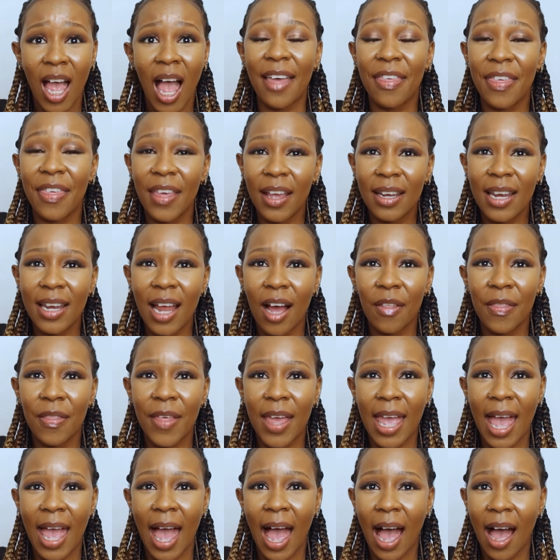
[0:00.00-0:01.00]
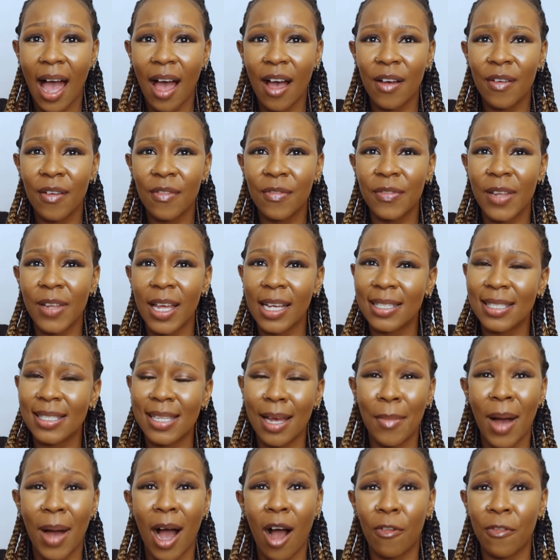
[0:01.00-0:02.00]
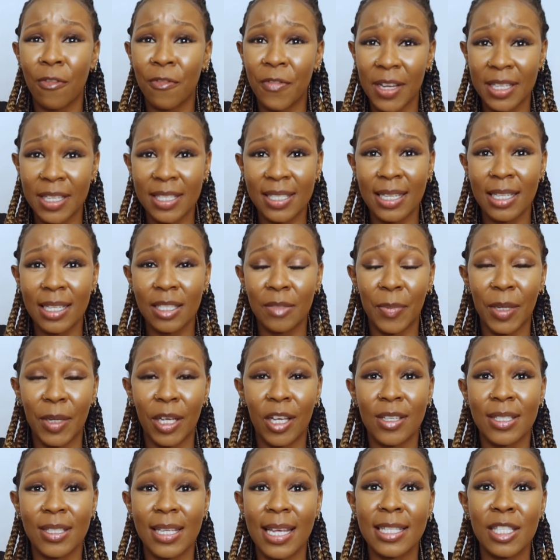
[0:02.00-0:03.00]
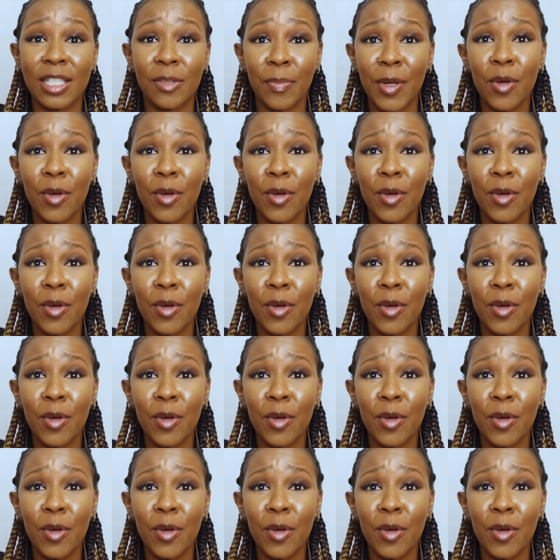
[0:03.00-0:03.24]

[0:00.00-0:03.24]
I think now they have like somehow fixed it, because it's